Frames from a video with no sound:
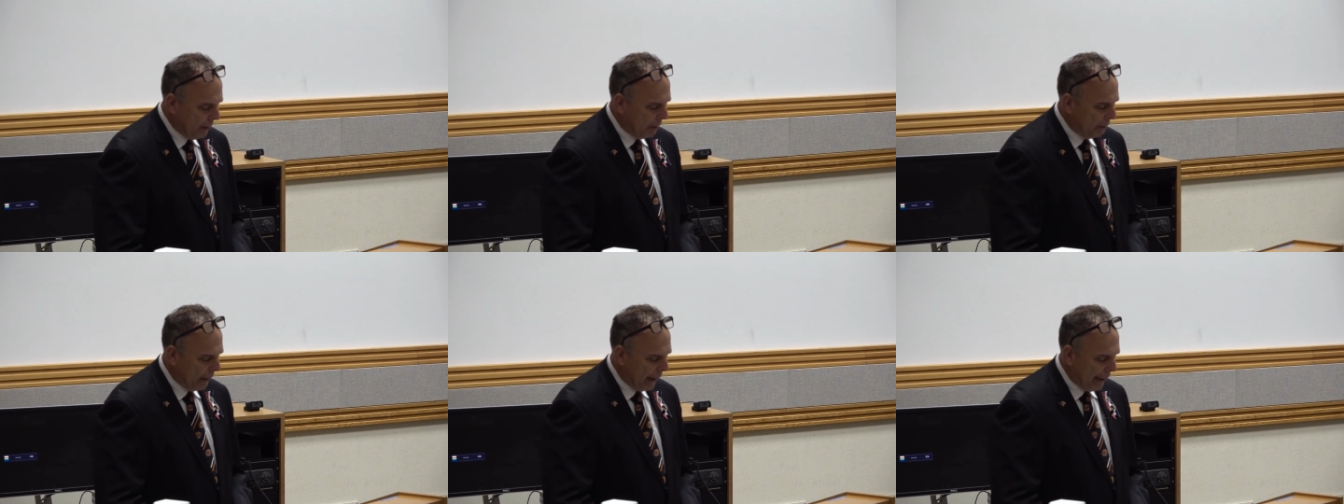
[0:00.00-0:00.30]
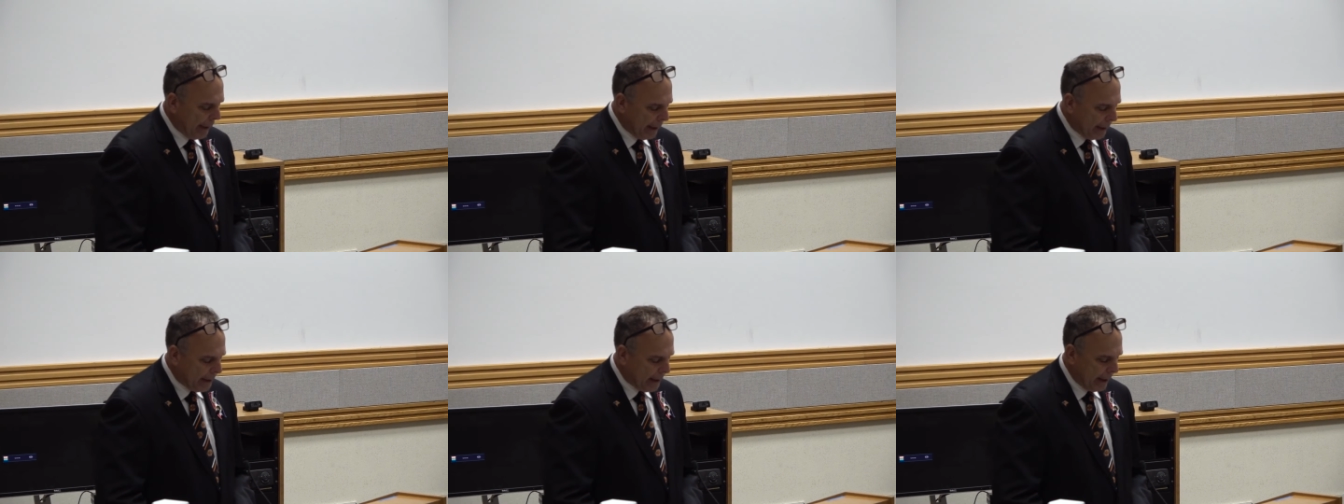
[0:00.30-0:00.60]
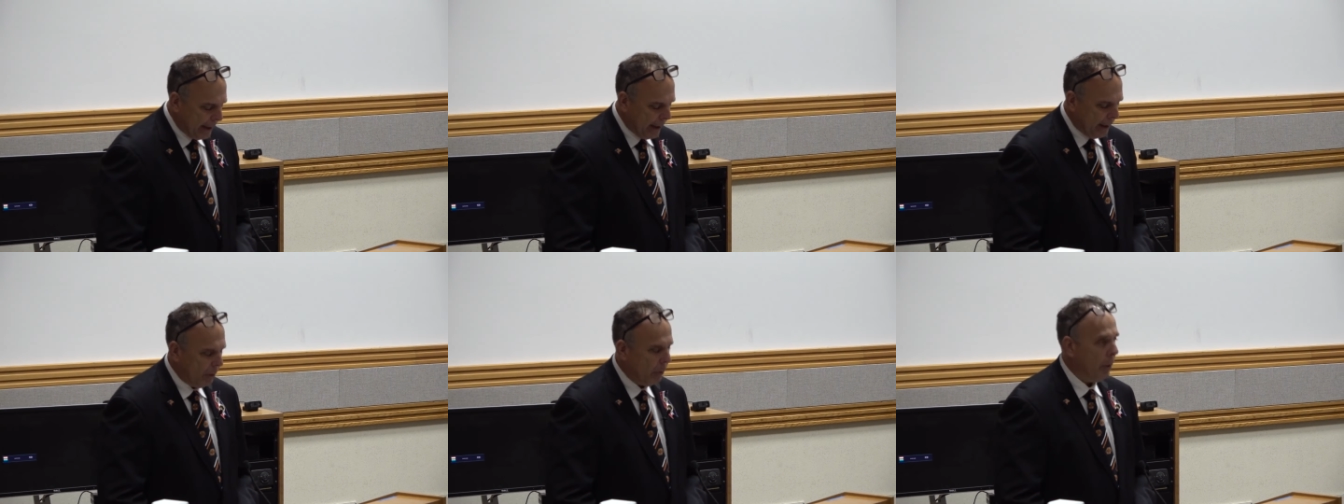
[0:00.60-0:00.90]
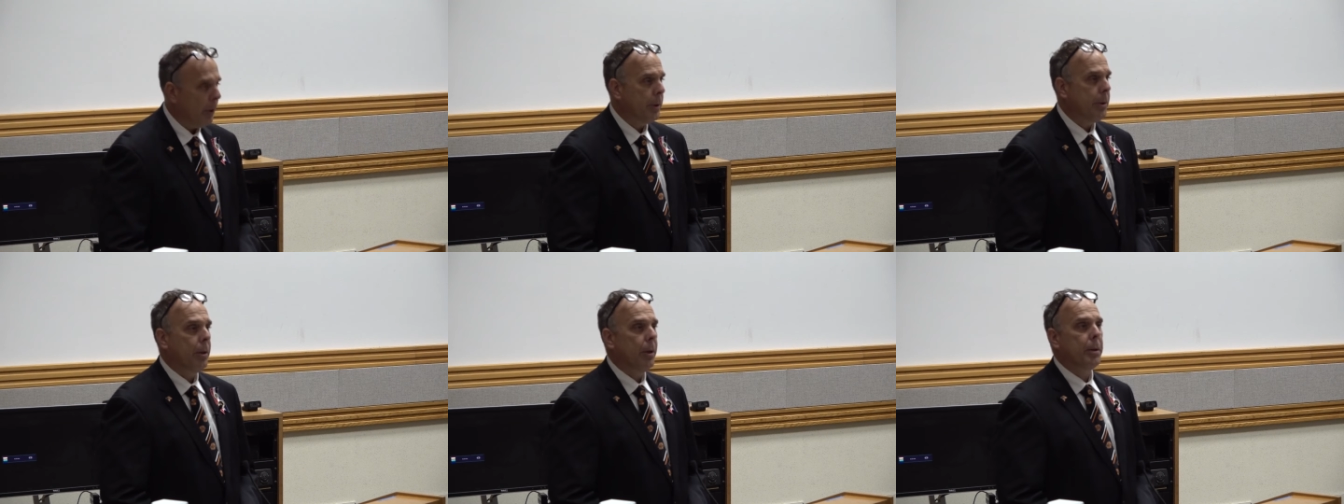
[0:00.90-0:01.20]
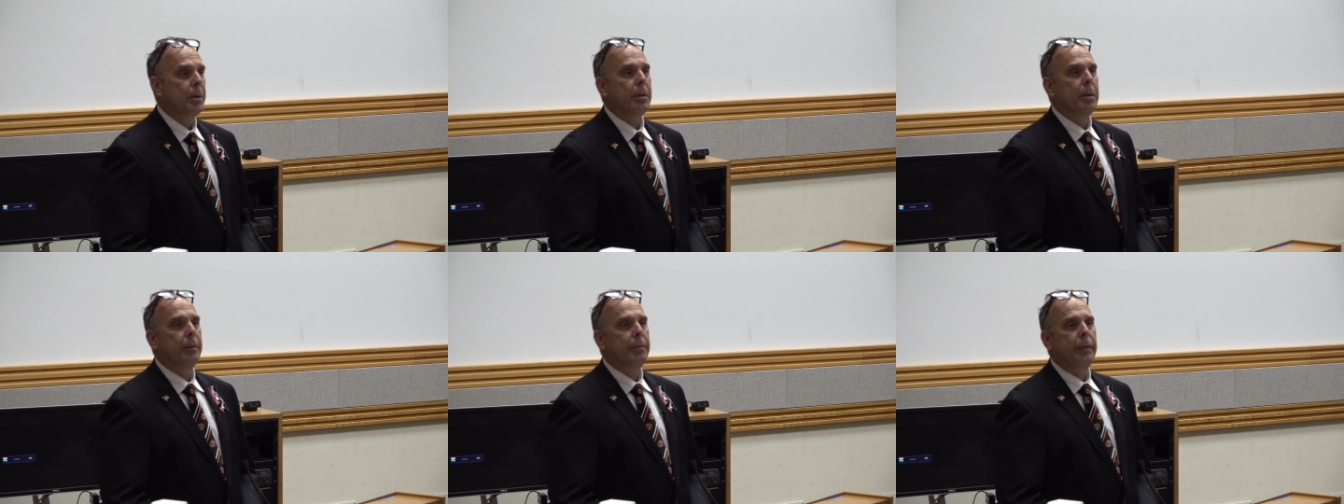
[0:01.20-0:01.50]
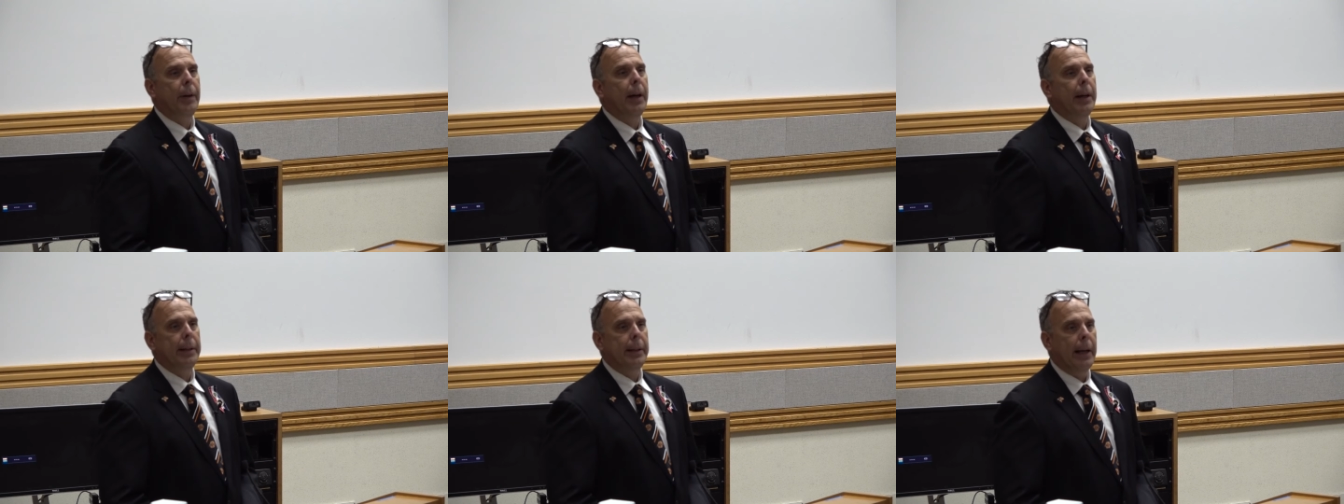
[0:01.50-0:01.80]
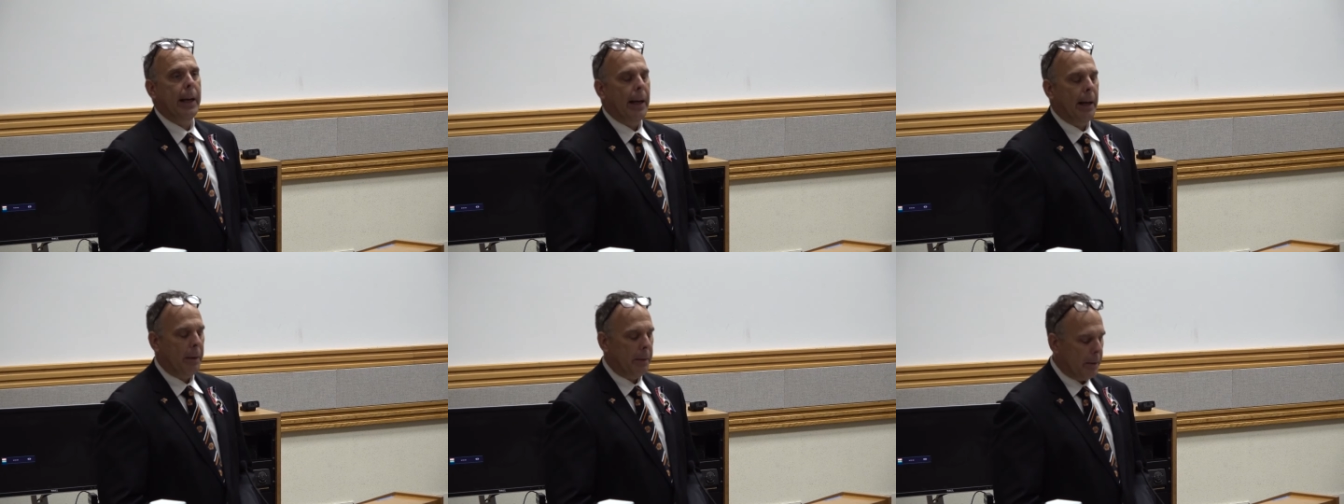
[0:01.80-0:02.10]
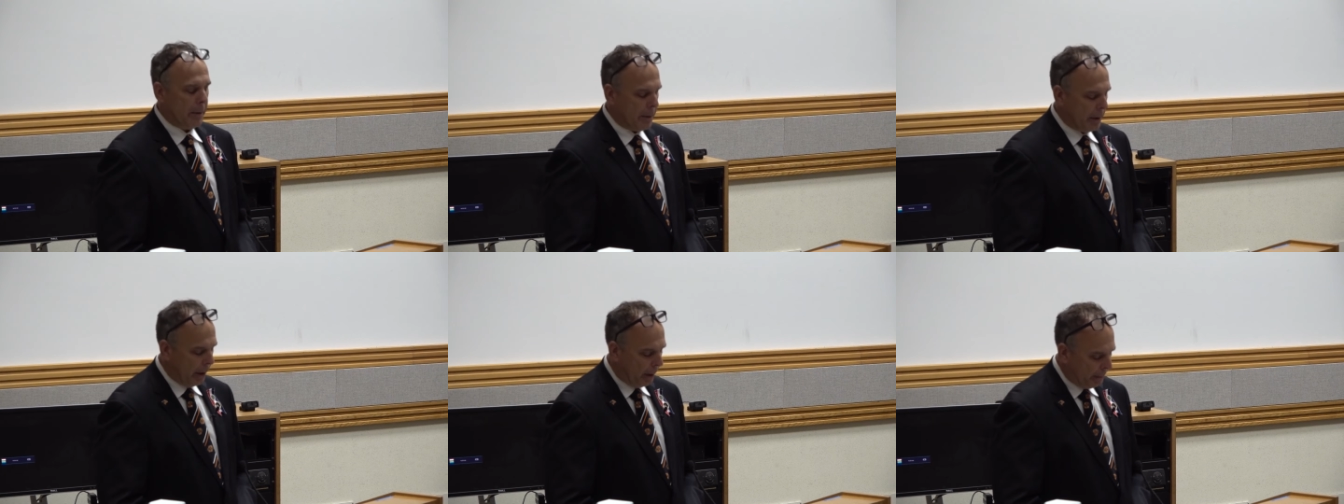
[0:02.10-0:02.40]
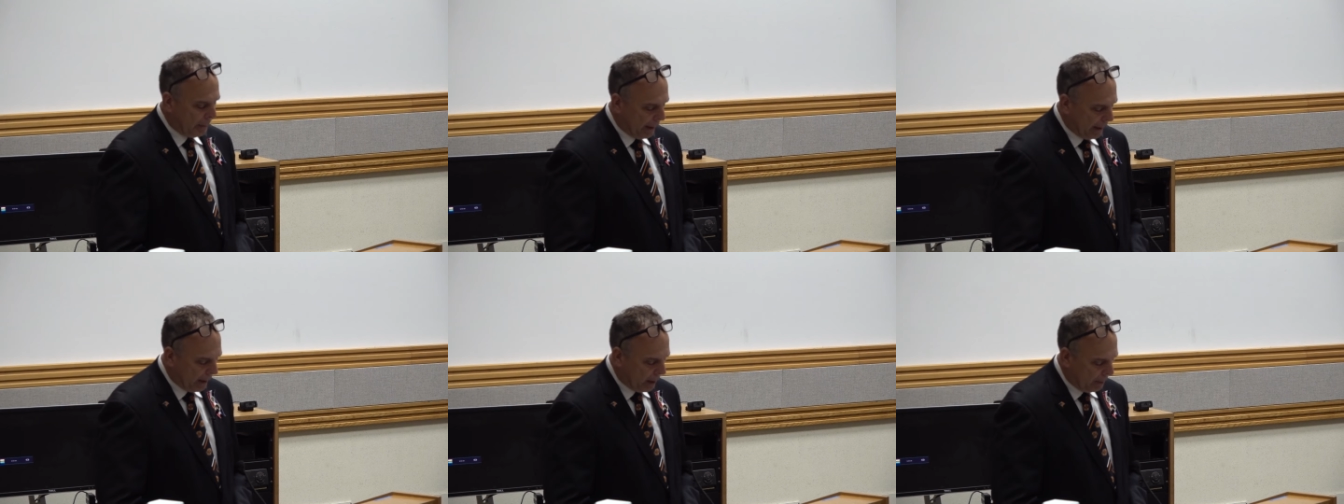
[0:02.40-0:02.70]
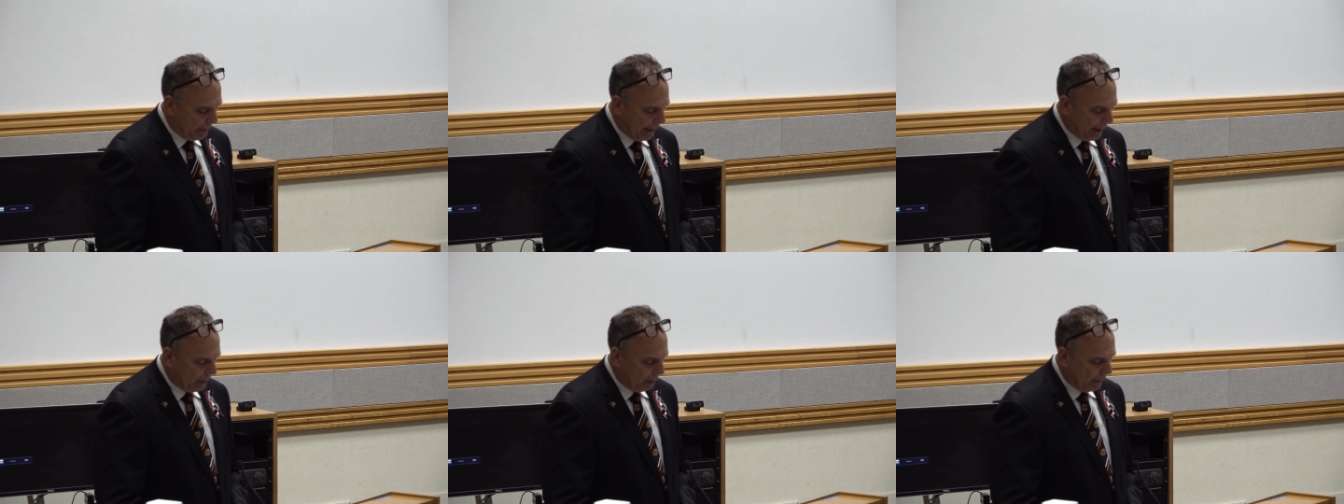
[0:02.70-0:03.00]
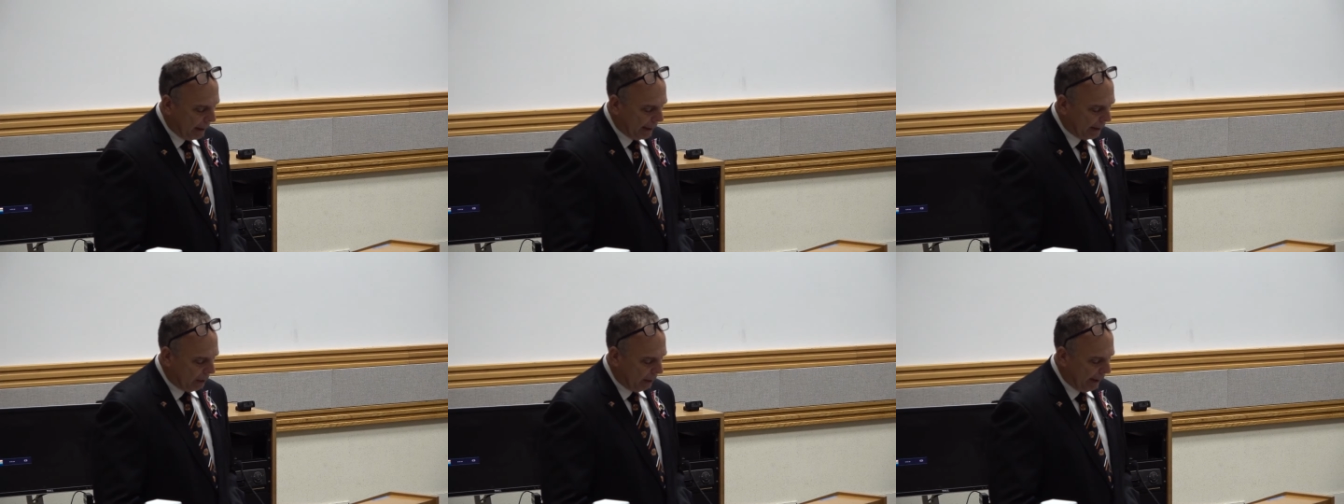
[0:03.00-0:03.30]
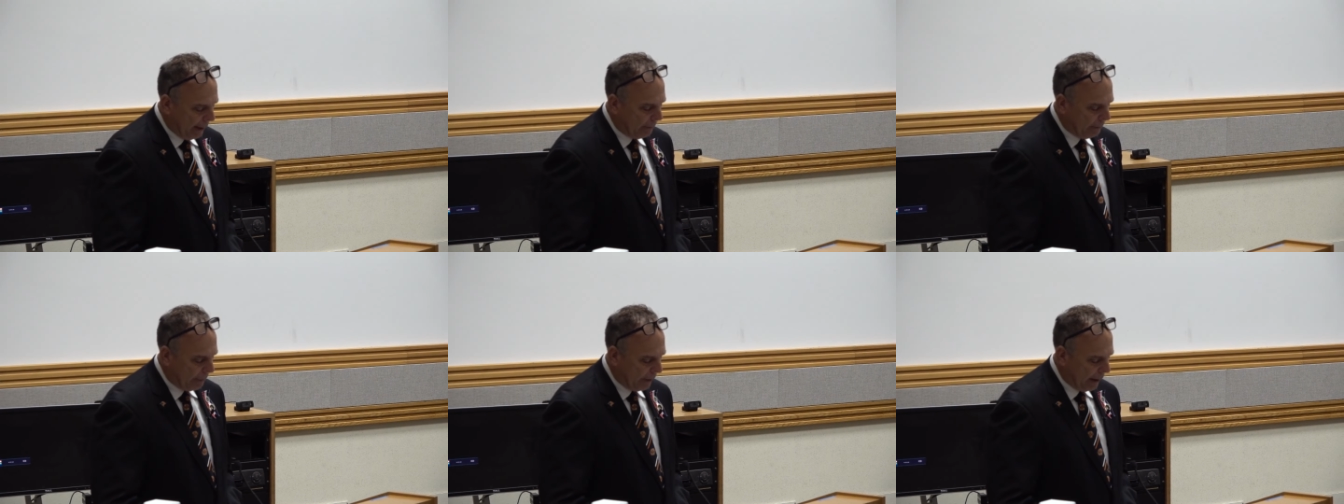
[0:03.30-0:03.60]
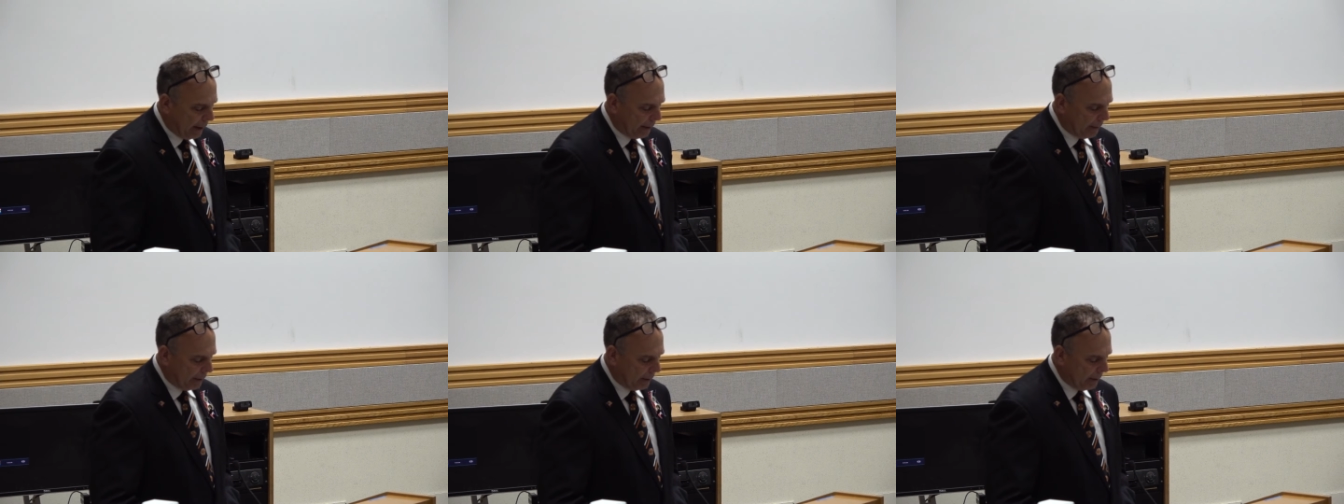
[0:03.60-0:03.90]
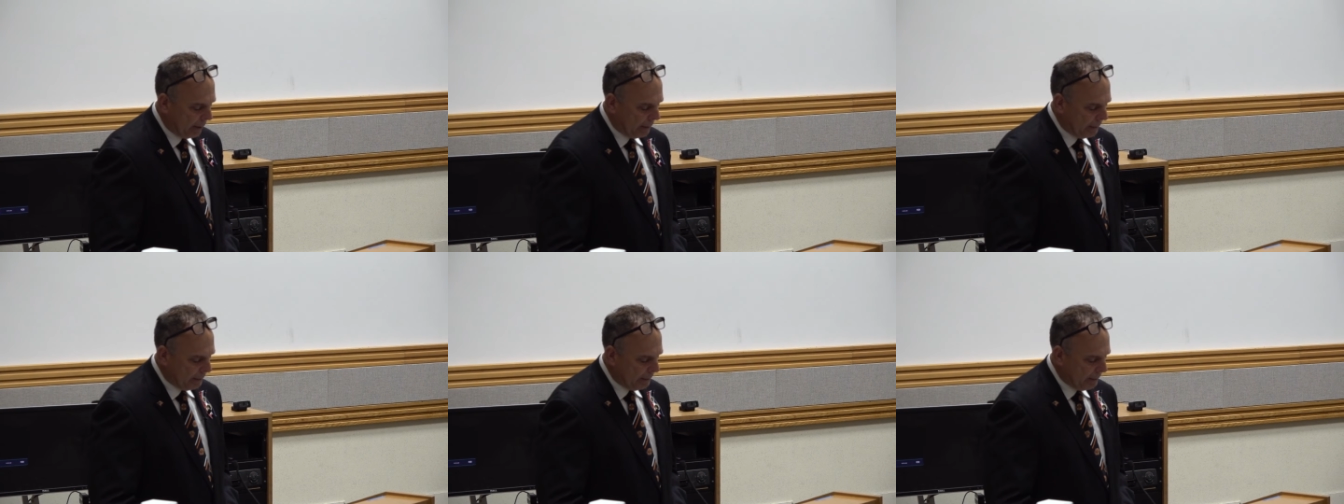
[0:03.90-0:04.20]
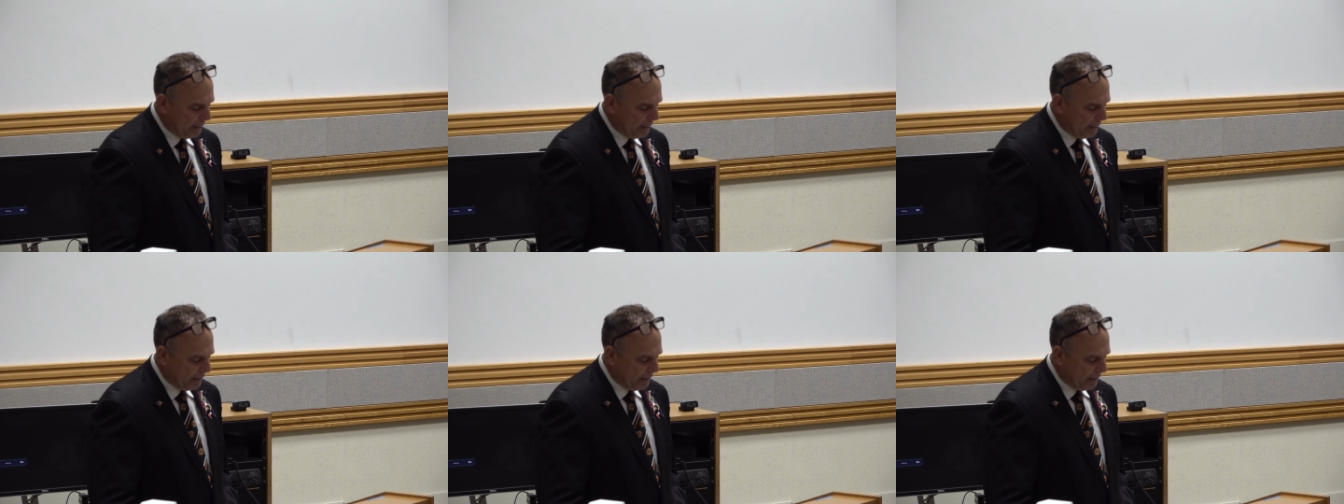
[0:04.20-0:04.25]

my intent was just to find out something about my grandfather.